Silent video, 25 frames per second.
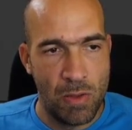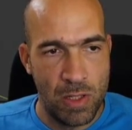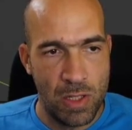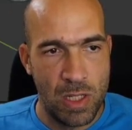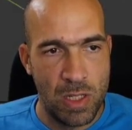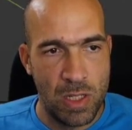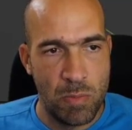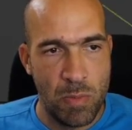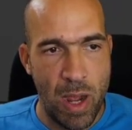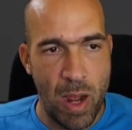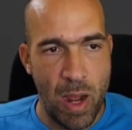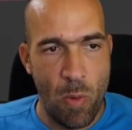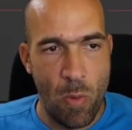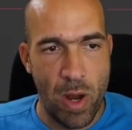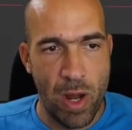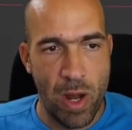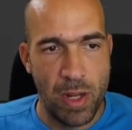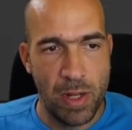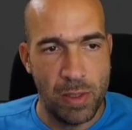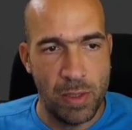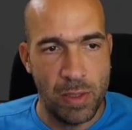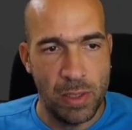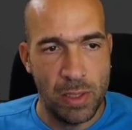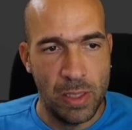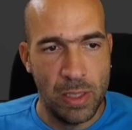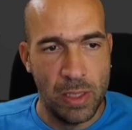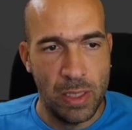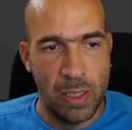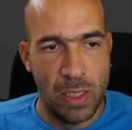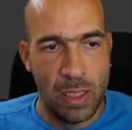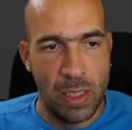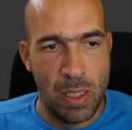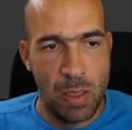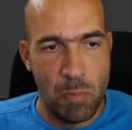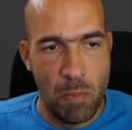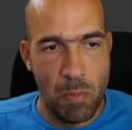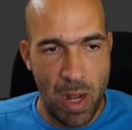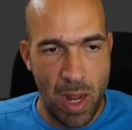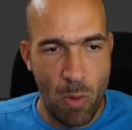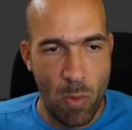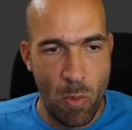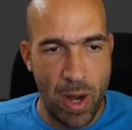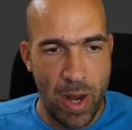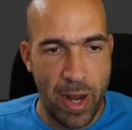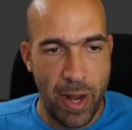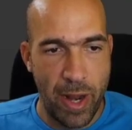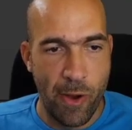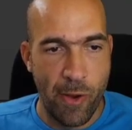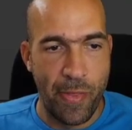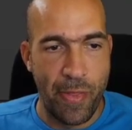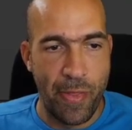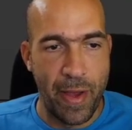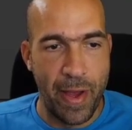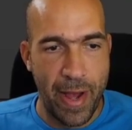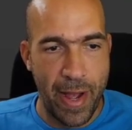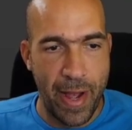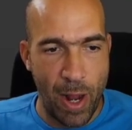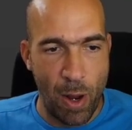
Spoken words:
this is my way on the